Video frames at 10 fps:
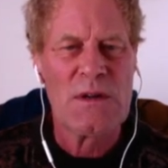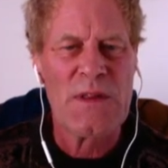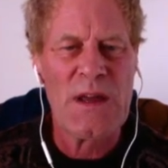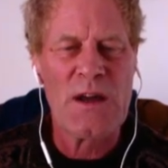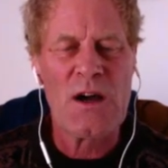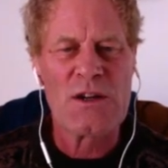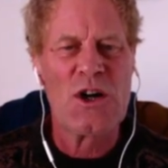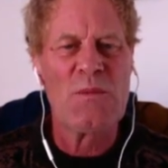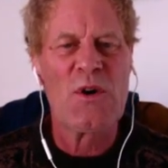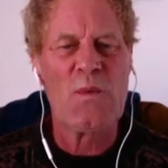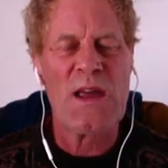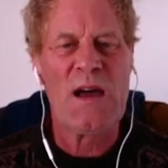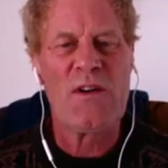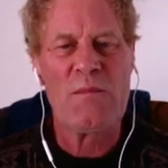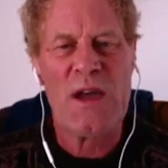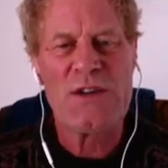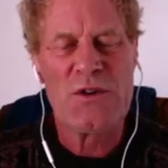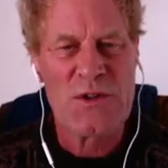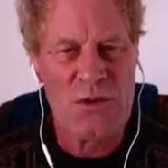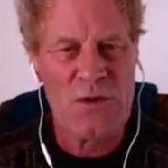Then October, we have our
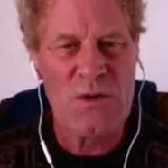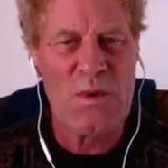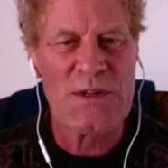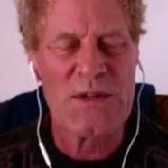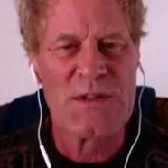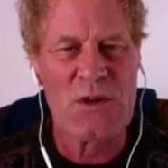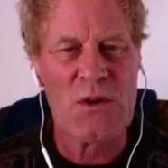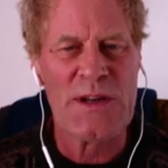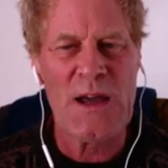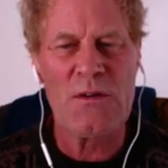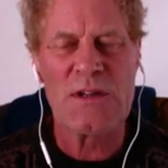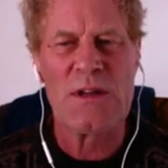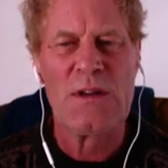major tour, which is sold out.